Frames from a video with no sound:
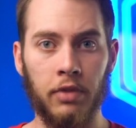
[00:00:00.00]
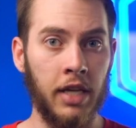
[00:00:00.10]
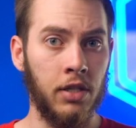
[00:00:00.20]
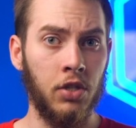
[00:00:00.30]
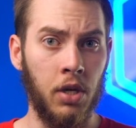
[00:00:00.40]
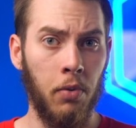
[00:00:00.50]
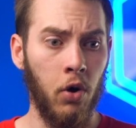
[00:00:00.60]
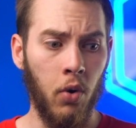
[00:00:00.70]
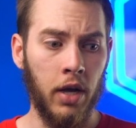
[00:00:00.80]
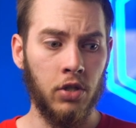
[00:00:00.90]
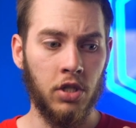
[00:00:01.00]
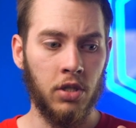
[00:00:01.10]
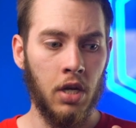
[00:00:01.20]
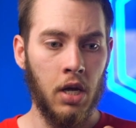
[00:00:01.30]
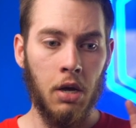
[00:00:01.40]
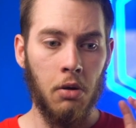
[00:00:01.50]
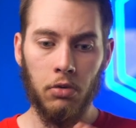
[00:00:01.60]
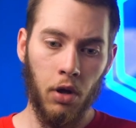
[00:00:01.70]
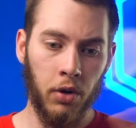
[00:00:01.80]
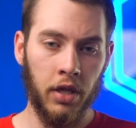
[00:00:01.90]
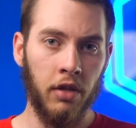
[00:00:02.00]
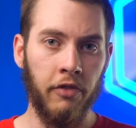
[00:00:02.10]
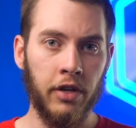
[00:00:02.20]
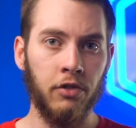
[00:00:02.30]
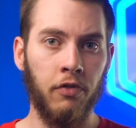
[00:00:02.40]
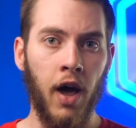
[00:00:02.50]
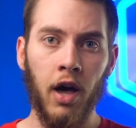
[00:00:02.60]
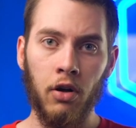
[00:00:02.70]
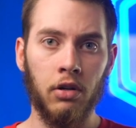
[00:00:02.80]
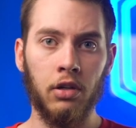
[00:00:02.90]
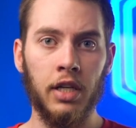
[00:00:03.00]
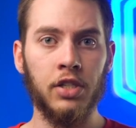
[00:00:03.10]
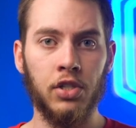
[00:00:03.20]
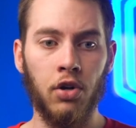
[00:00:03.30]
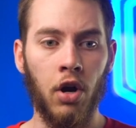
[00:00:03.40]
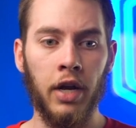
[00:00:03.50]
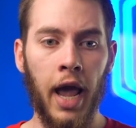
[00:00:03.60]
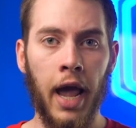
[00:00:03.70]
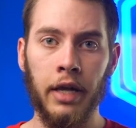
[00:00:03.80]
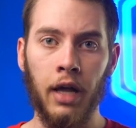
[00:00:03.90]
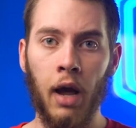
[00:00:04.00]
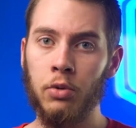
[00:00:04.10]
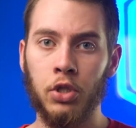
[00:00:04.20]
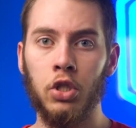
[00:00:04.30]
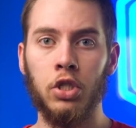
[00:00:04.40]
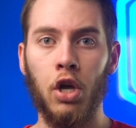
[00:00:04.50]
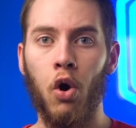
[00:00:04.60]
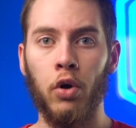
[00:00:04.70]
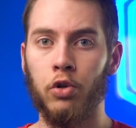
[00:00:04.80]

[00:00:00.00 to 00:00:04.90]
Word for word: Thanks to the Shapeoko, I could just load in the vector file, click start, and I was good to go.